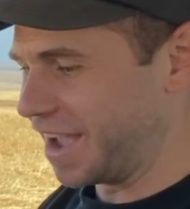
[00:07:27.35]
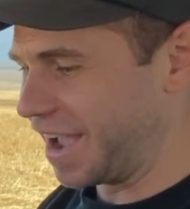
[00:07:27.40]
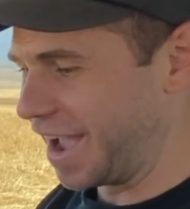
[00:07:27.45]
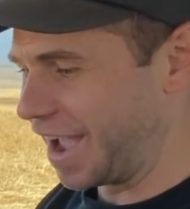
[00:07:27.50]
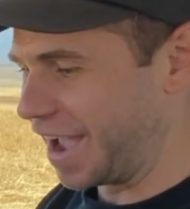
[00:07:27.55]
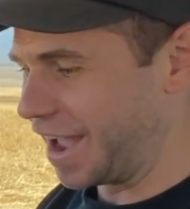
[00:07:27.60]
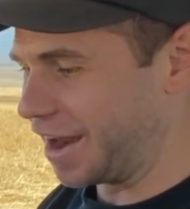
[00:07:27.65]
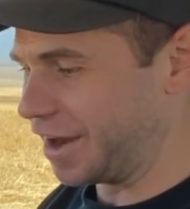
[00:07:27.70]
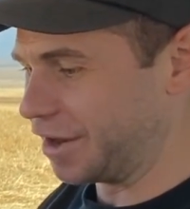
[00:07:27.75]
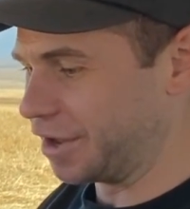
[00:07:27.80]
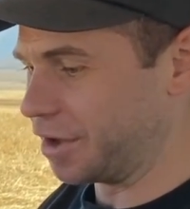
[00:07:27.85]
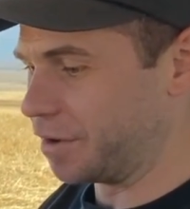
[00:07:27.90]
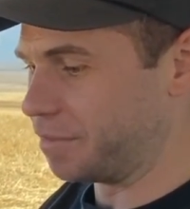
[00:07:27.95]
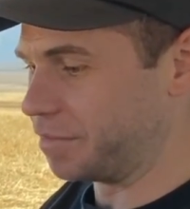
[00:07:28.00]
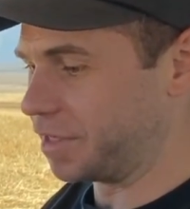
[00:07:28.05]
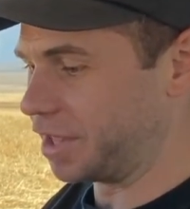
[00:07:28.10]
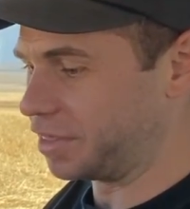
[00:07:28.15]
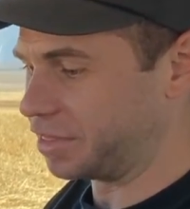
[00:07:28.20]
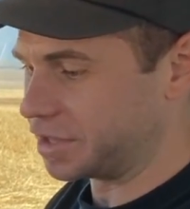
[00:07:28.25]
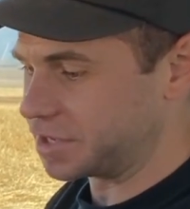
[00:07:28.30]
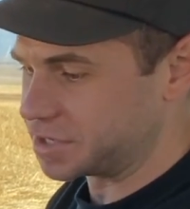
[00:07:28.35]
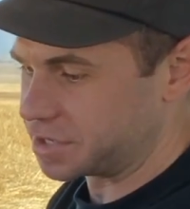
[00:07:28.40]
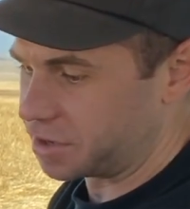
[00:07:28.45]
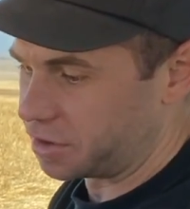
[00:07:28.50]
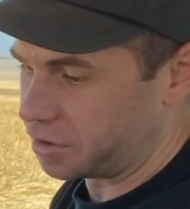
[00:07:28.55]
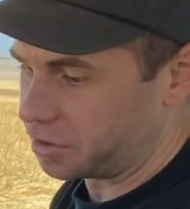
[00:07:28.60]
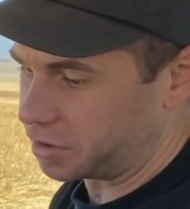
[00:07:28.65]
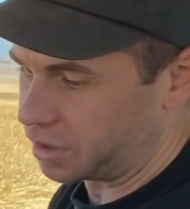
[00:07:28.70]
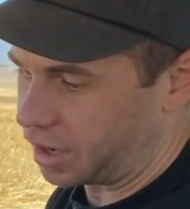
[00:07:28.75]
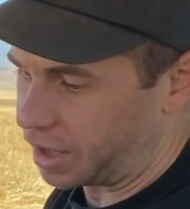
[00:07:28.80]
And then there's a
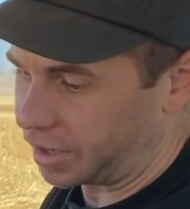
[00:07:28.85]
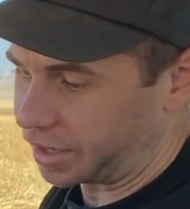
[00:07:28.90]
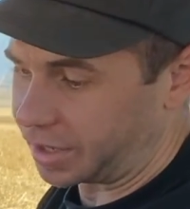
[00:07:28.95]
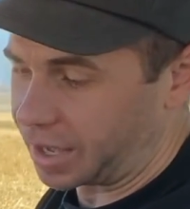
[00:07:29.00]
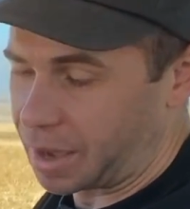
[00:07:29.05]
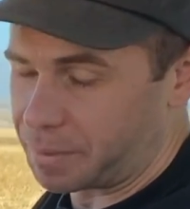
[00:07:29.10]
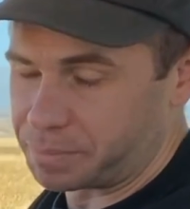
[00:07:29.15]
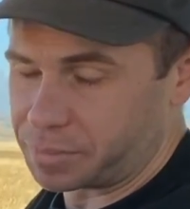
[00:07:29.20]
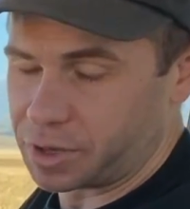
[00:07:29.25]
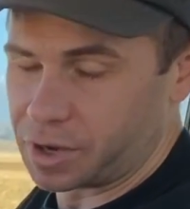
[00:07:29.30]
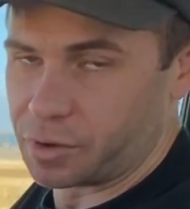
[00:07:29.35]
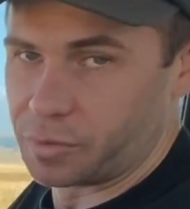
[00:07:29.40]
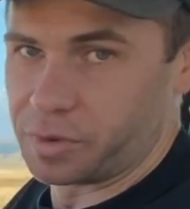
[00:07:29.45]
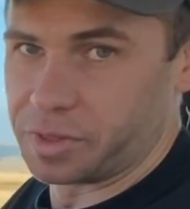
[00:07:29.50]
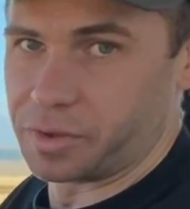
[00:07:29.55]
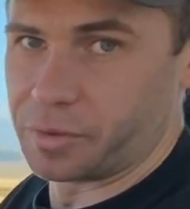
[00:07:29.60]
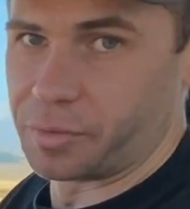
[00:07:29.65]
little like gap here where the